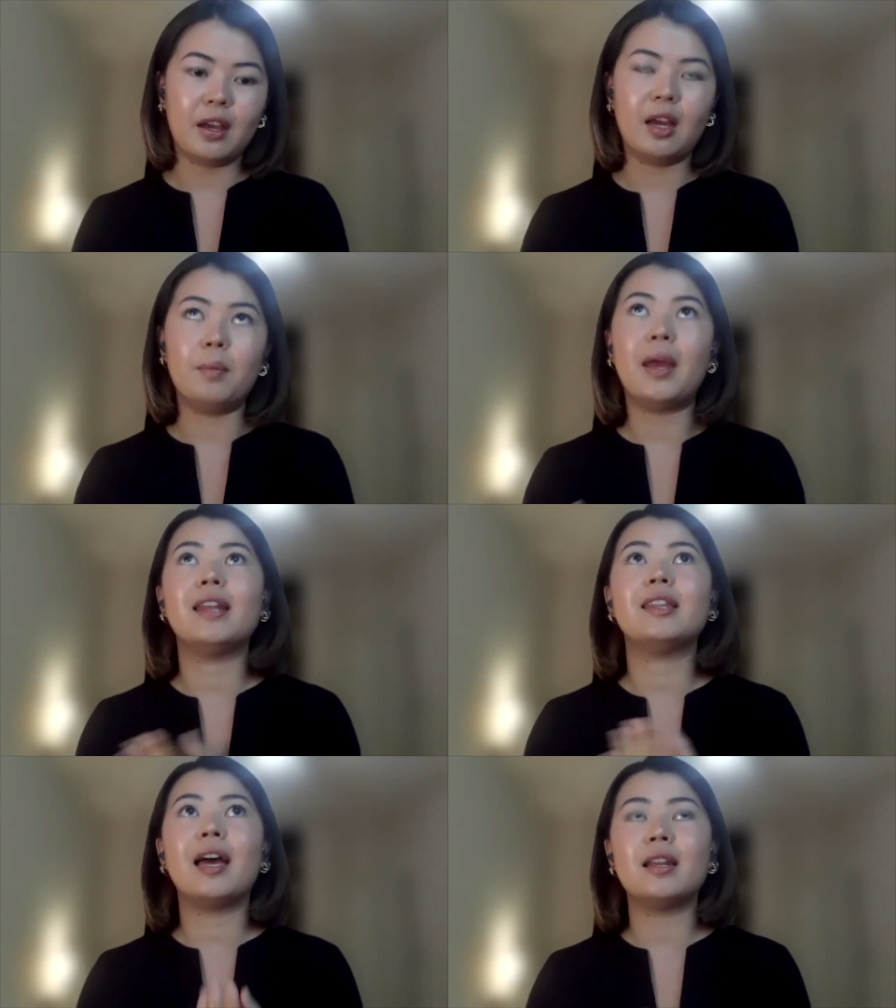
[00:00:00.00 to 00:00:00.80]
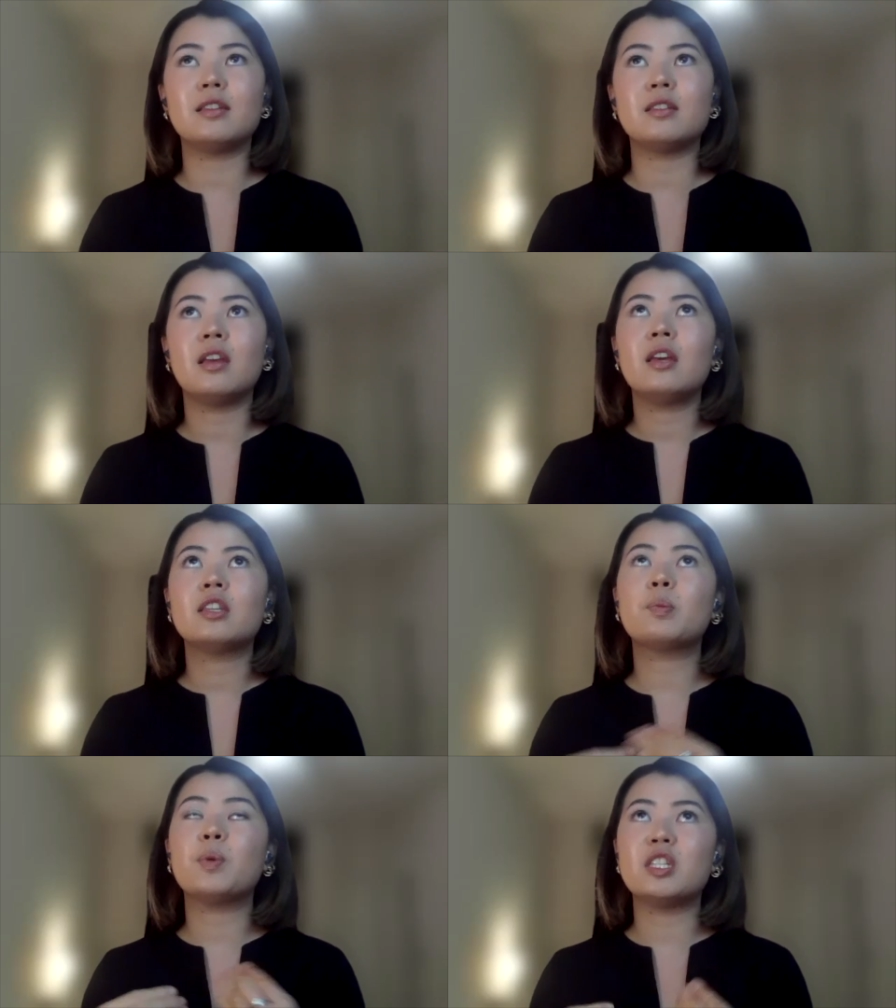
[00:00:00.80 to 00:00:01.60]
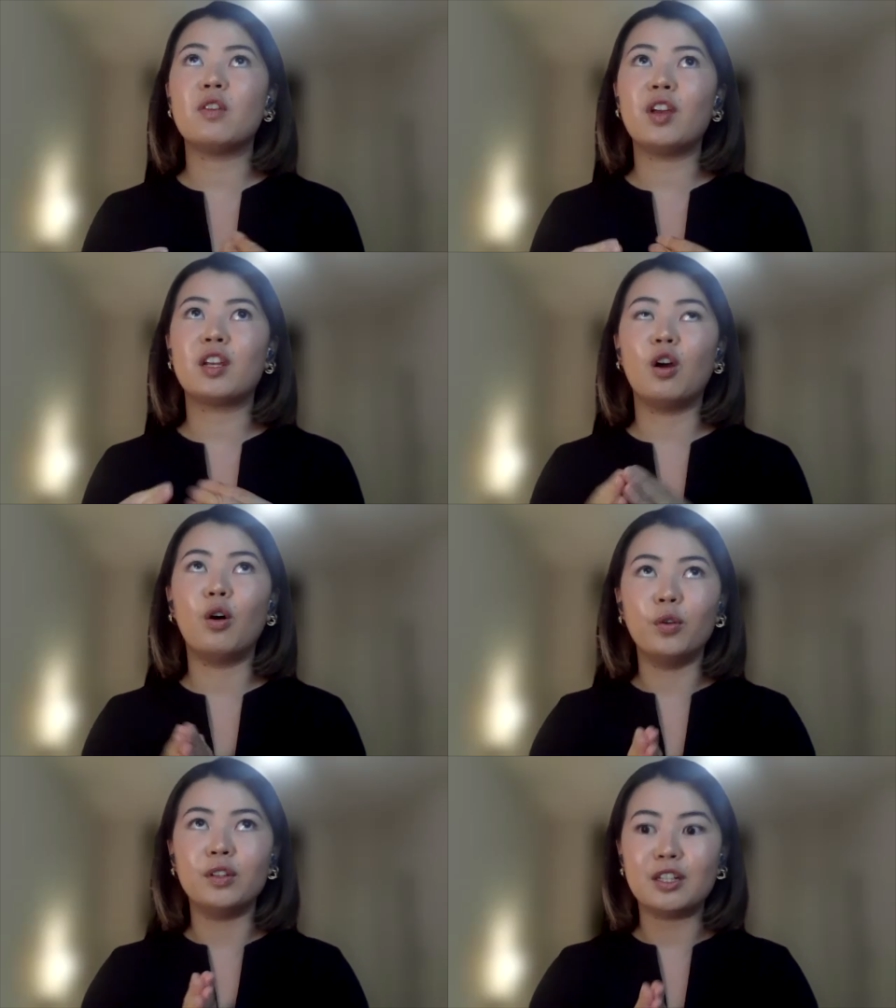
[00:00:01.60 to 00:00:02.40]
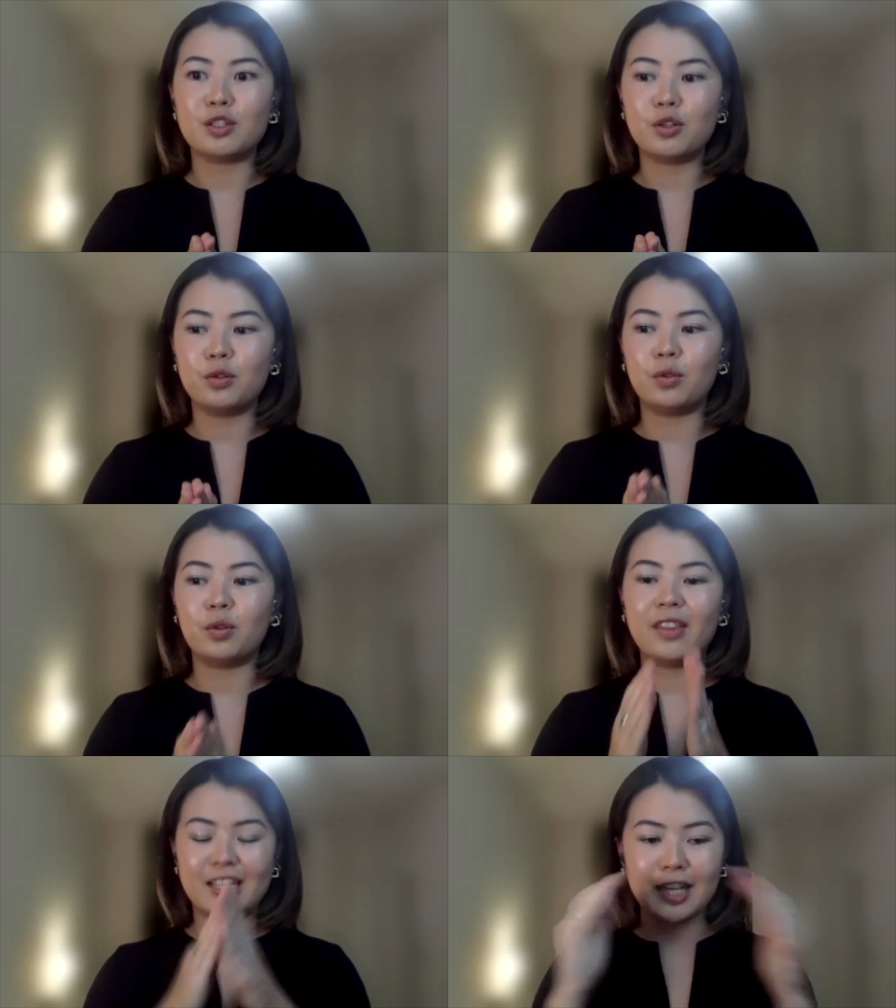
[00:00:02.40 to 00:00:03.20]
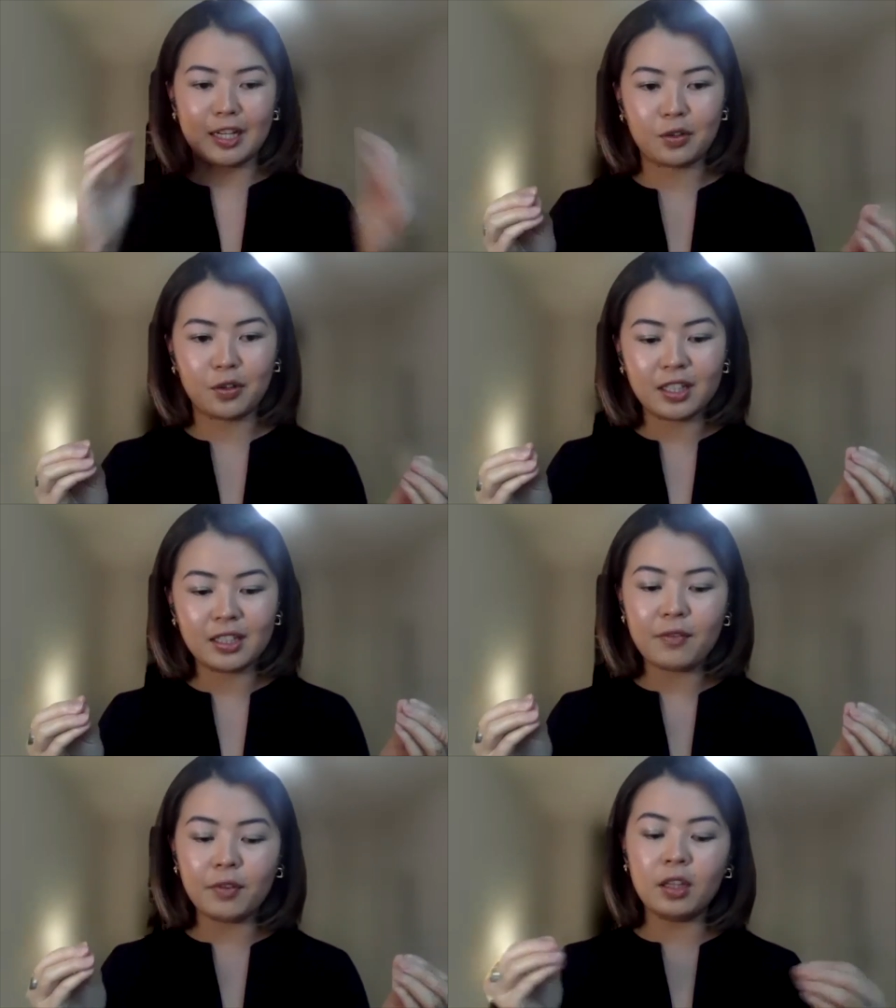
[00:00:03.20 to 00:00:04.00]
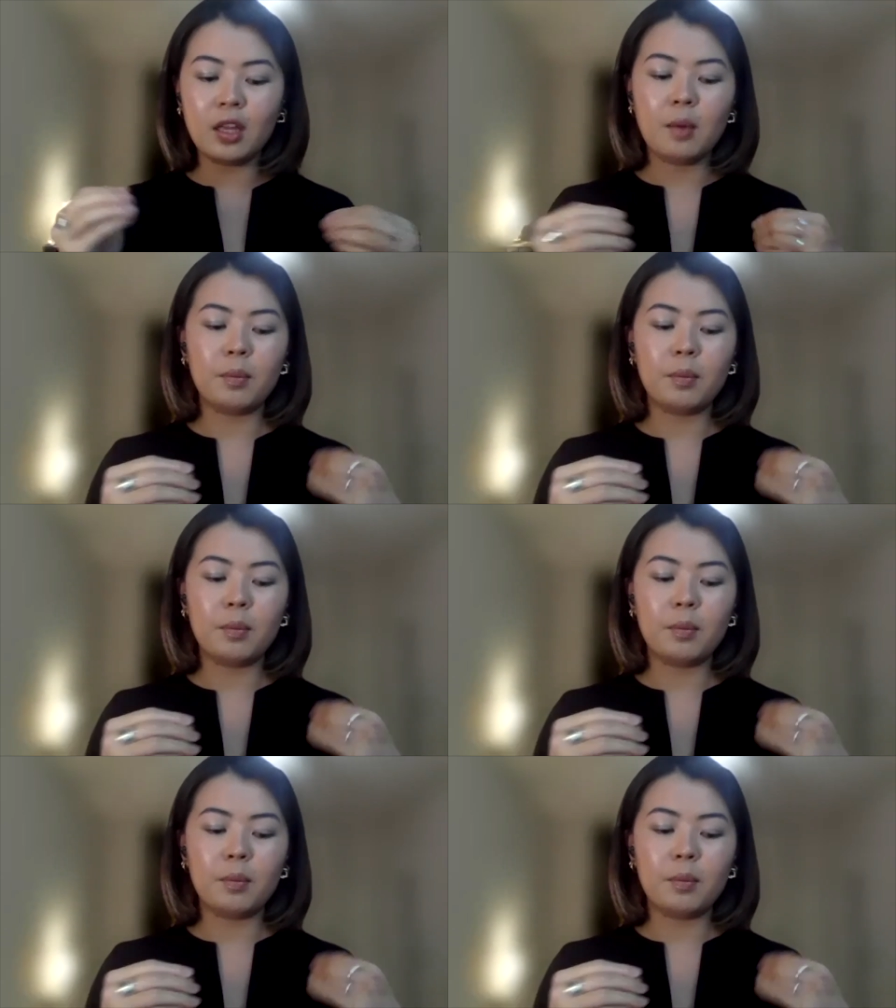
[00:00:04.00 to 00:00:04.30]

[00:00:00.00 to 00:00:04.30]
Um, and that is specific not only to the sectoral level,